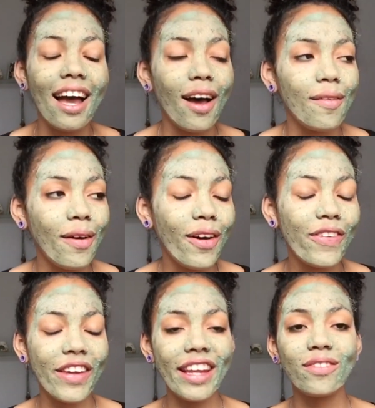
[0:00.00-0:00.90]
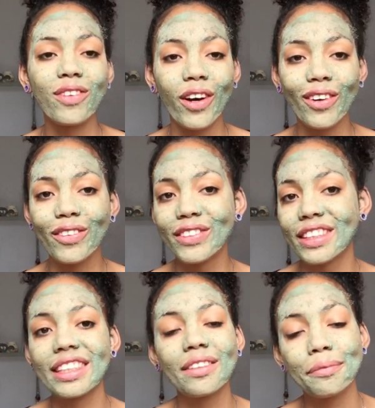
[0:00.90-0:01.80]
that
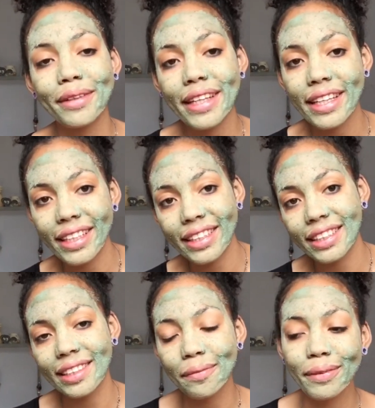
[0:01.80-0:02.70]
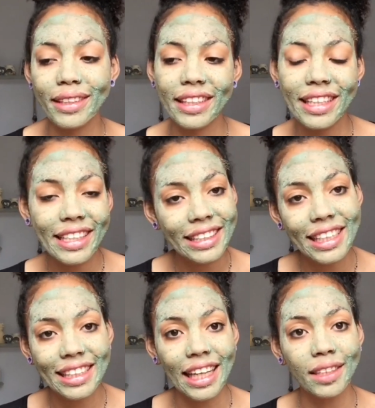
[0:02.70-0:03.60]
involves pretty simple and
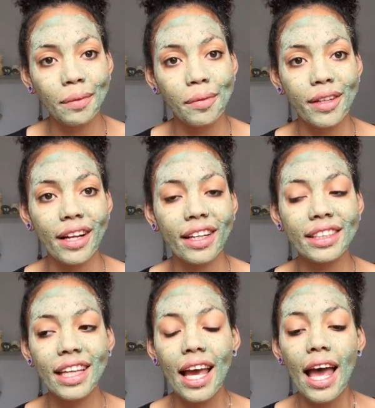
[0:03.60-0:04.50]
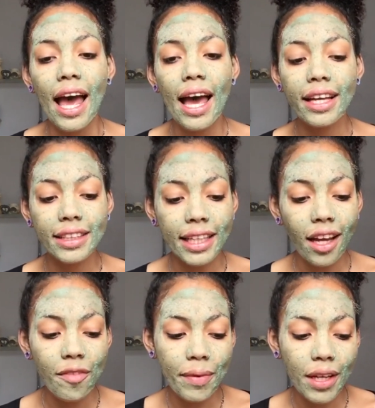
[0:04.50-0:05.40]
easily accessible products, and then
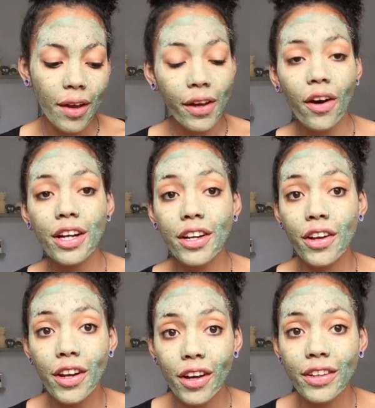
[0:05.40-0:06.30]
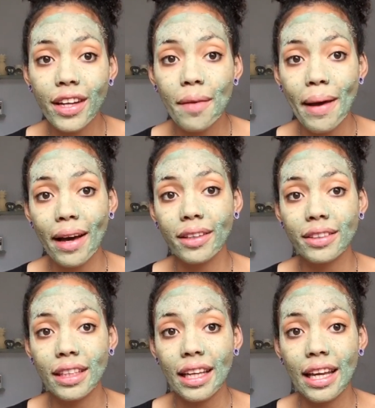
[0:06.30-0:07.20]
I've been going on and on and on about
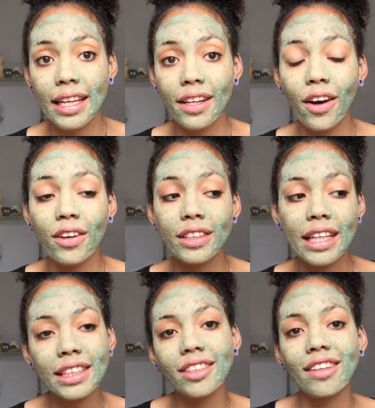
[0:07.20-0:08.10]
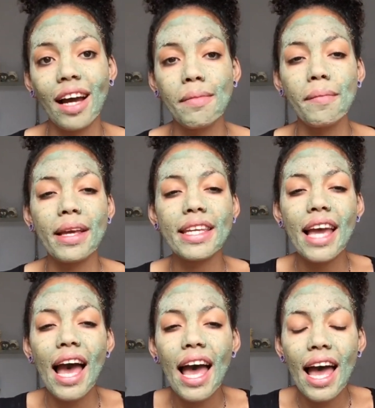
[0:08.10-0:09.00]
it on Instagram. I'm like,
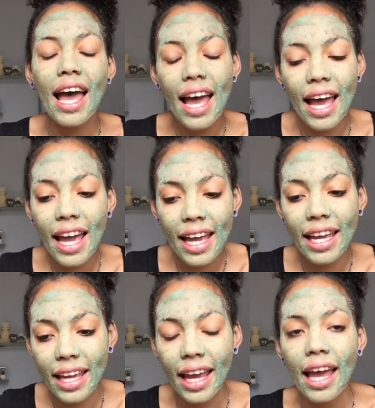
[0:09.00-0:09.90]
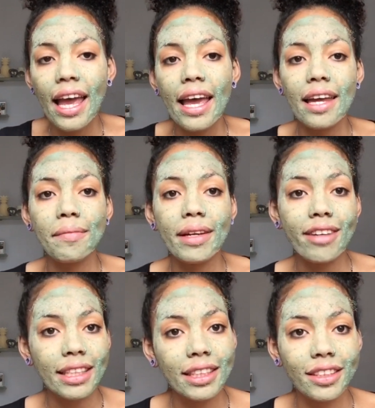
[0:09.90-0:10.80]
yay! In my
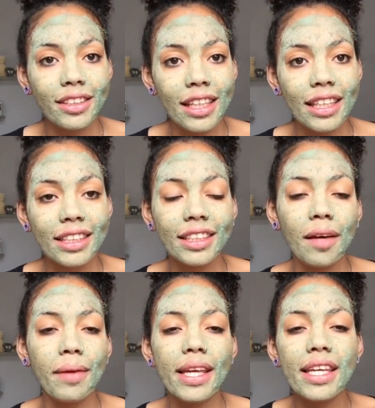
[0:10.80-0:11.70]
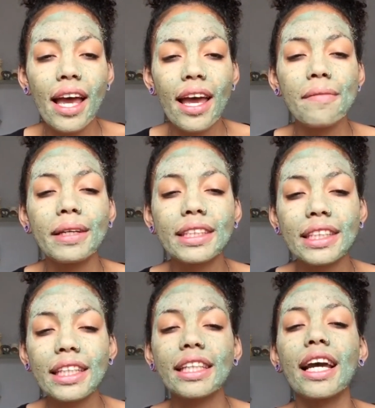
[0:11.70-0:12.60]
gratitude lists, I'm like, yay, my
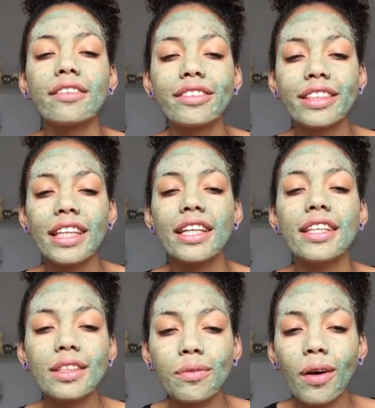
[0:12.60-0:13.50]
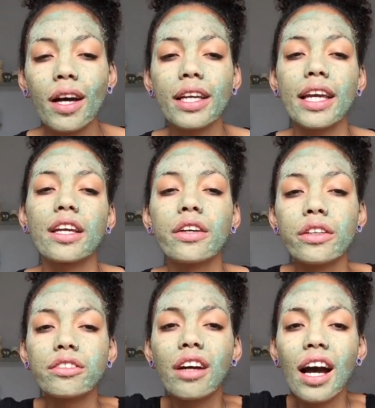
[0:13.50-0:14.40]
skincare routine is working,
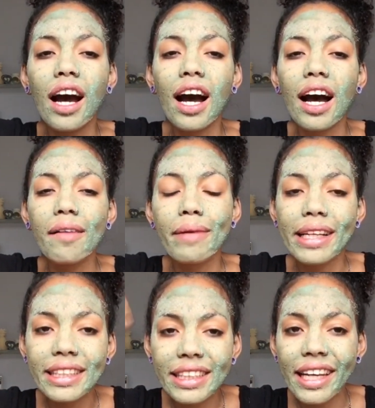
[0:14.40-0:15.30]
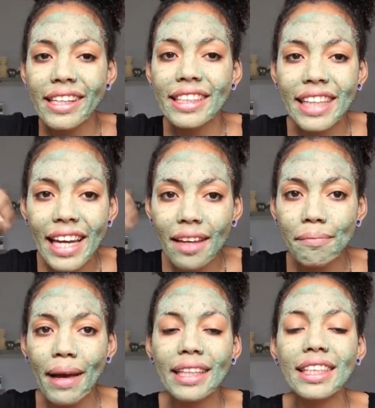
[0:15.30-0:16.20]
hurrah, my skin is getting
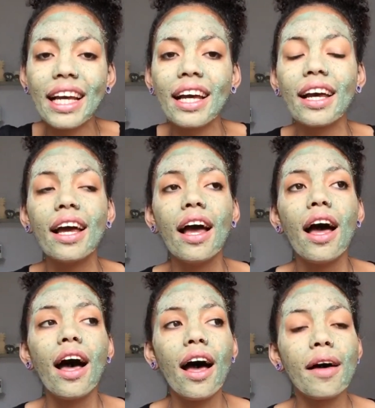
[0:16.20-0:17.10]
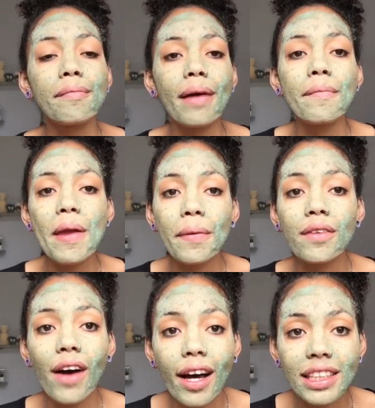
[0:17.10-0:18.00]
better. And people
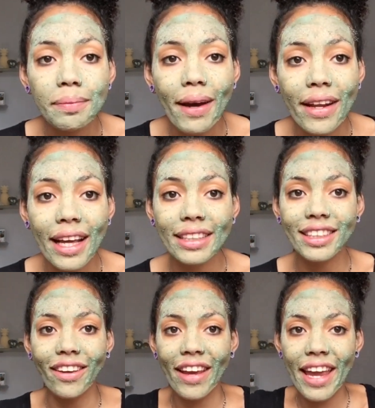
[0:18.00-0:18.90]
have asked about it, and so